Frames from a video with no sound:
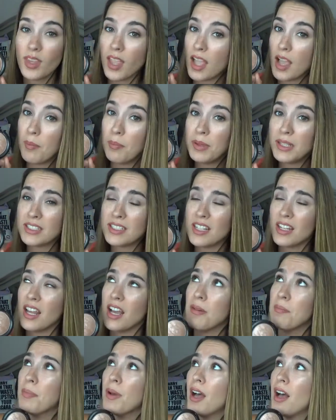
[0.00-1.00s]
I picked it
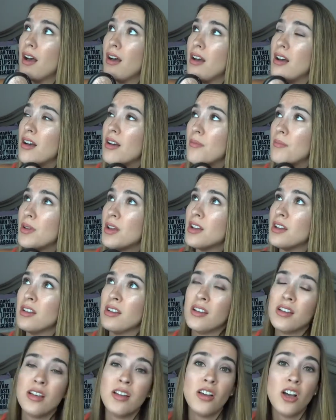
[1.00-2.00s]
up... Um,
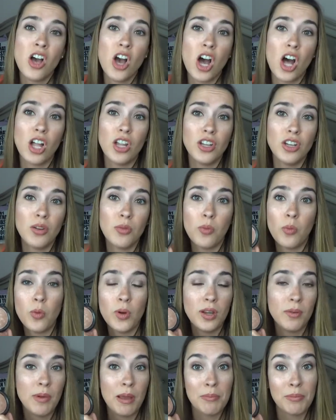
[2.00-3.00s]
on
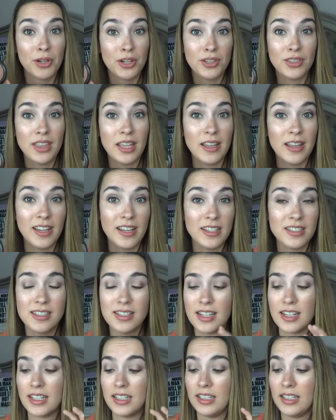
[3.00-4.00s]
one of my
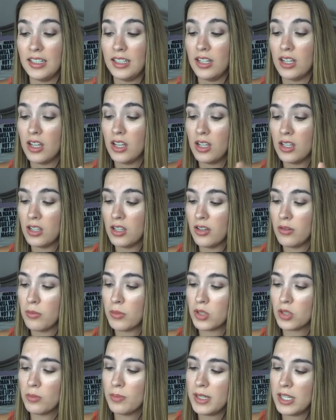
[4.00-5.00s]
birthdays in
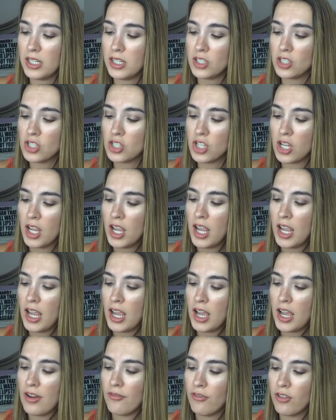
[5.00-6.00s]
Myrtle Beach
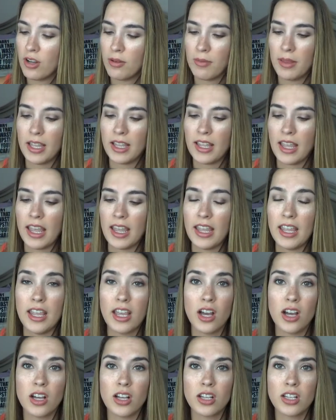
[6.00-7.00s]
from like
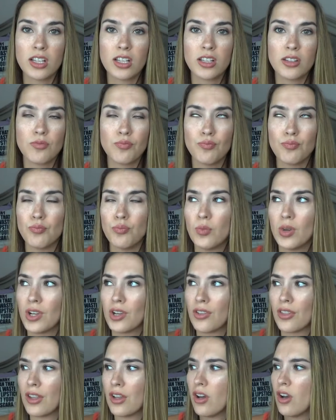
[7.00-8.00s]
a, what
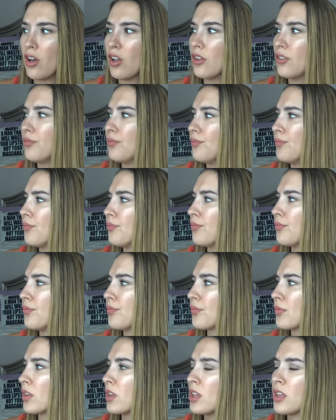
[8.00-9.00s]
are they called?
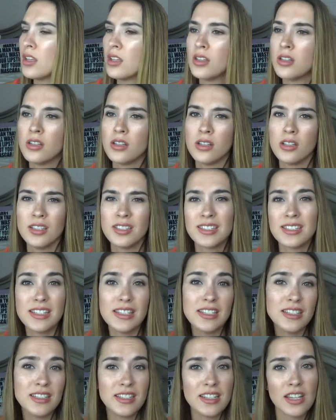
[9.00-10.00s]

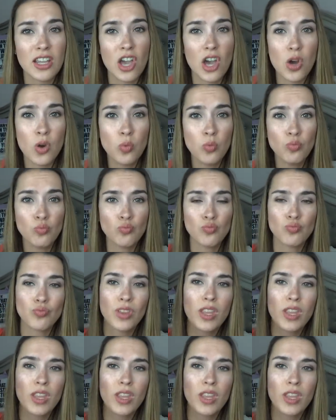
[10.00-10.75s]
CCO.